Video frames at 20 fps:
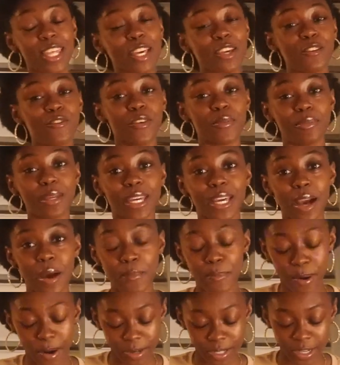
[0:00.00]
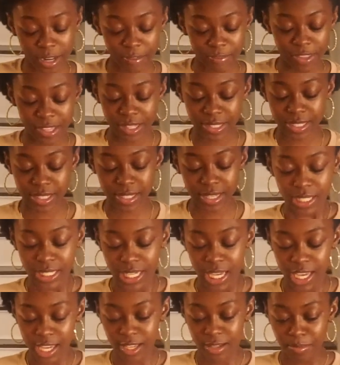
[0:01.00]
you for being a part of this
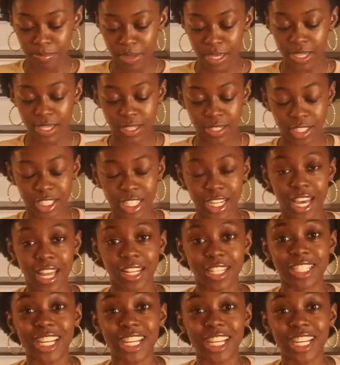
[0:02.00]
cake making challenge.